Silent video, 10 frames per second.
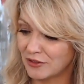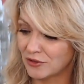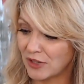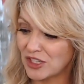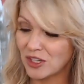
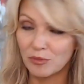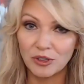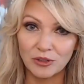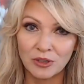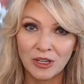dry
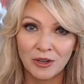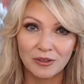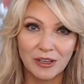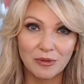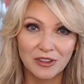shampoo,
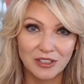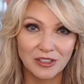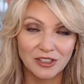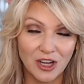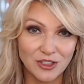like with the
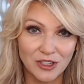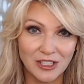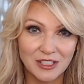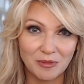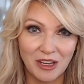Talk Dirty
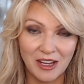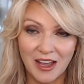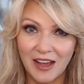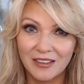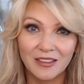to Me.
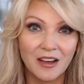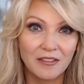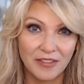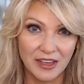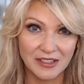I love
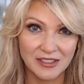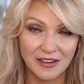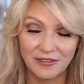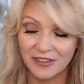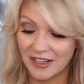this.
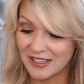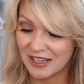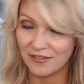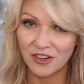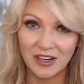Like I said,
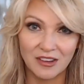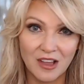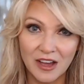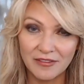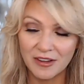I've tried a
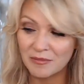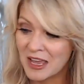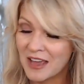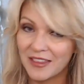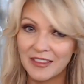lot of them.
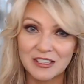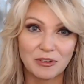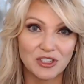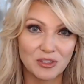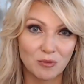This
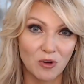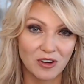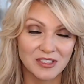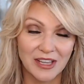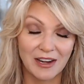one just
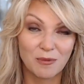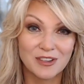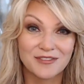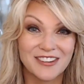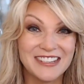works, and it
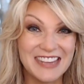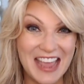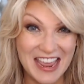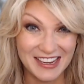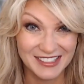works for
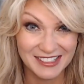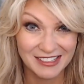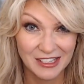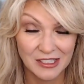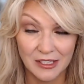days.
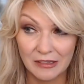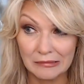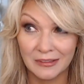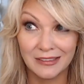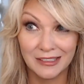So
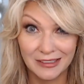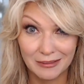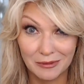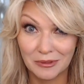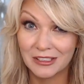not
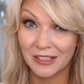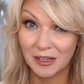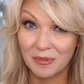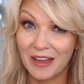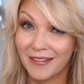that we want to
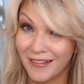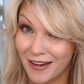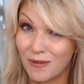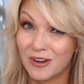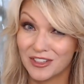talk about
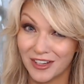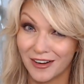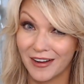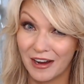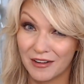not washing
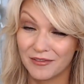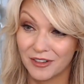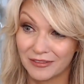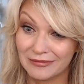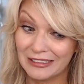our hair
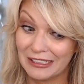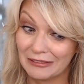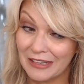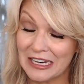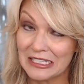for,
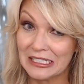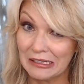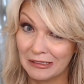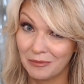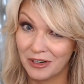
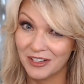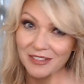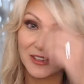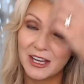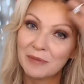extended periods
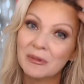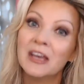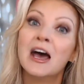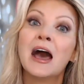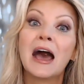of time.
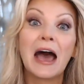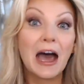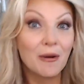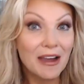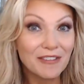
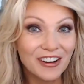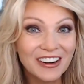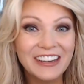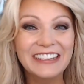However,